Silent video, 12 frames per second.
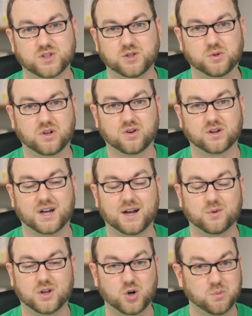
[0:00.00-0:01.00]
too long.
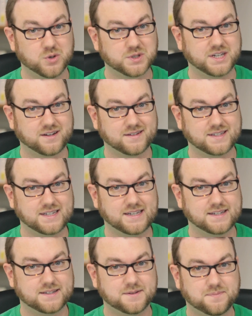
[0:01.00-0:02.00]
I will almost guarantee
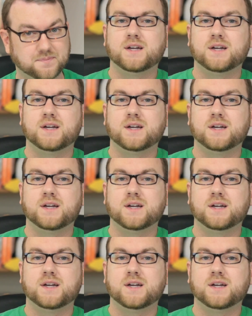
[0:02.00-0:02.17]
it.